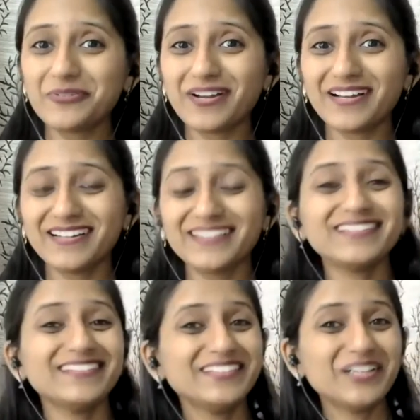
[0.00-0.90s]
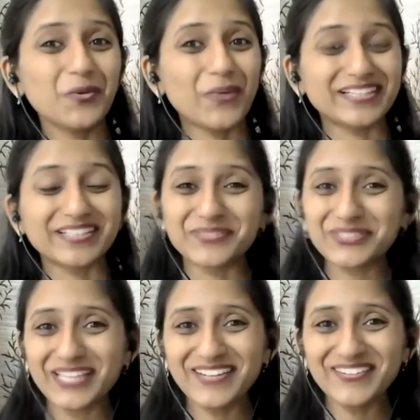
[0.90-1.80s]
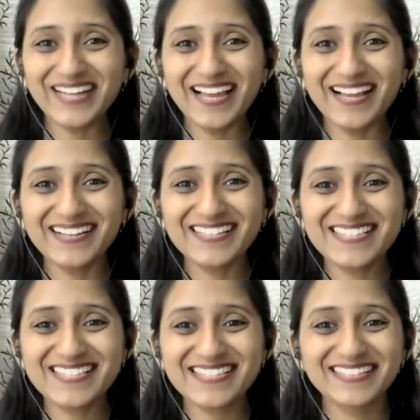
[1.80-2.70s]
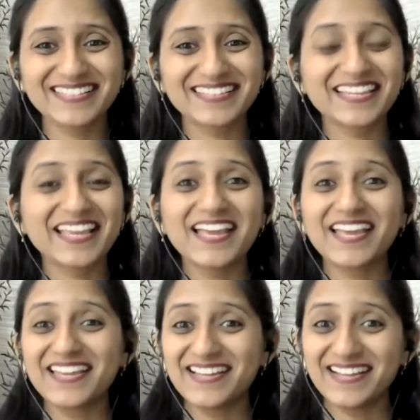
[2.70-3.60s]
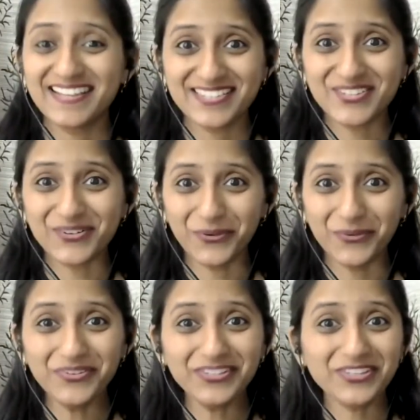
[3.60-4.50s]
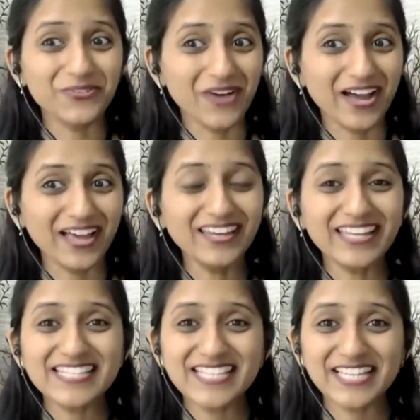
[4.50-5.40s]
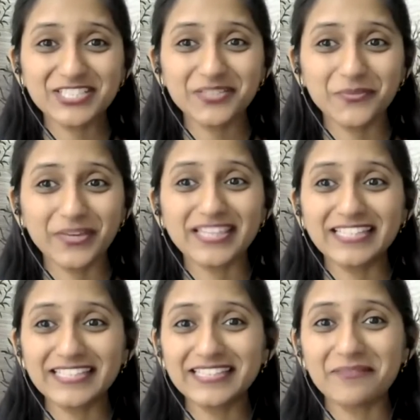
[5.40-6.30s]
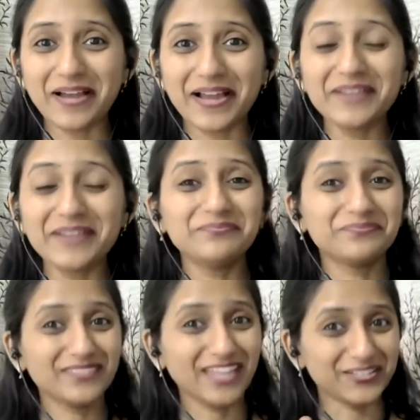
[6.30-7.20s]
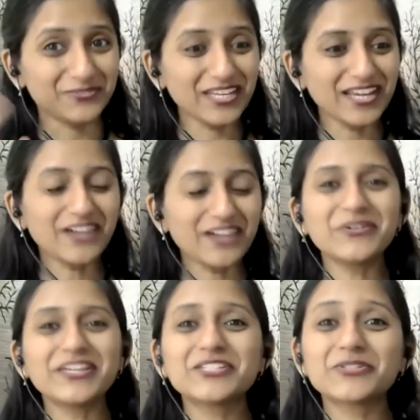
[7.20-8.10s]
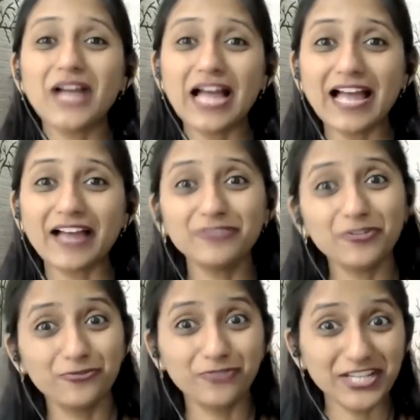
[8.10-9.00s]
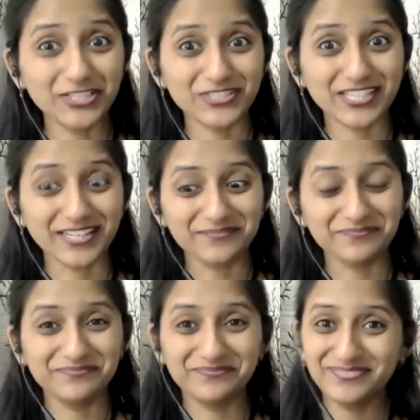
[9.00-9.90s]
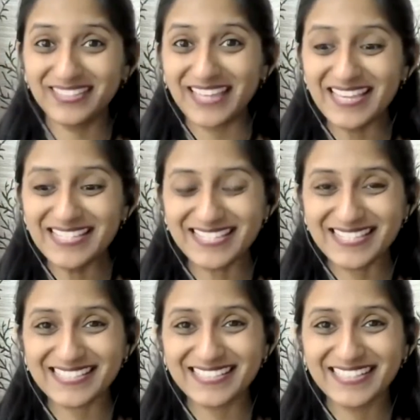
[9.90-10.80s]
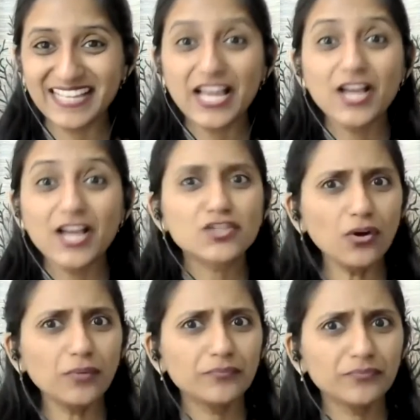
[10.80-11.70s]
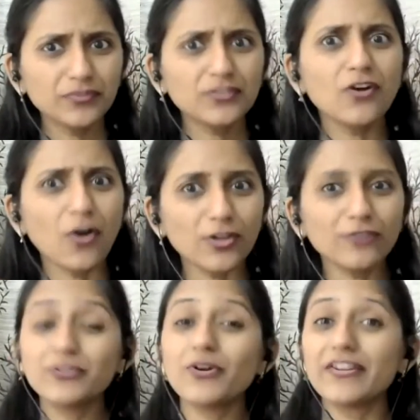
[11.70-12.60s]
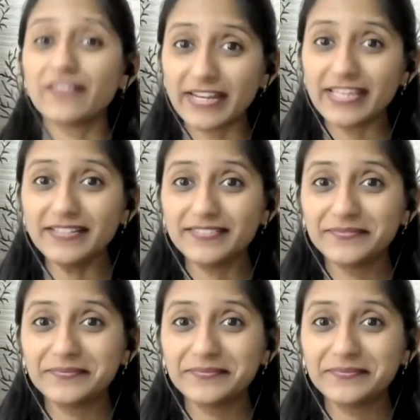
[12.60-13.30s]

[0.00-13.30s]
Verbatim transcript: everyone. Welcome to Yellow Class. So you are in session with Nandita Ma'am and we are going to have fun today. Yes? So all of you are ready?